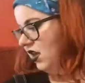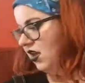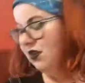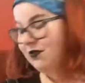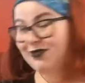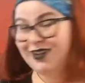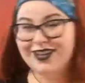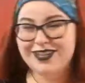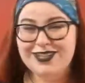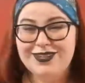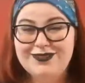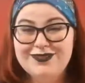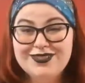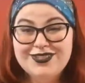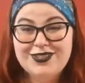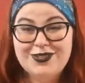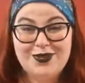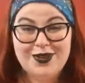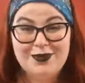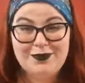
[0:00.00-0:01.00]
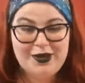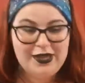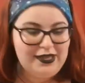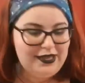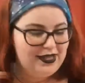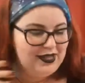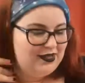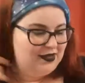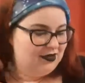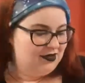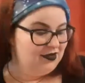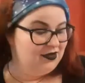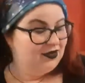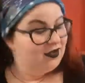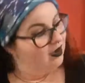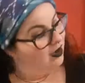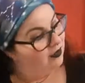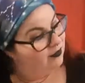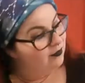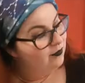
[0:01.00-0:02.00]
I don't straighten my hair
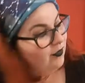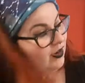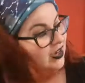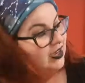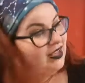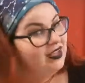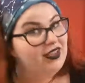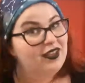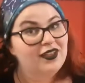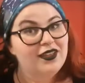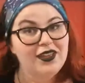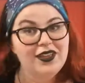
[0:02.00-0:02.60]
really.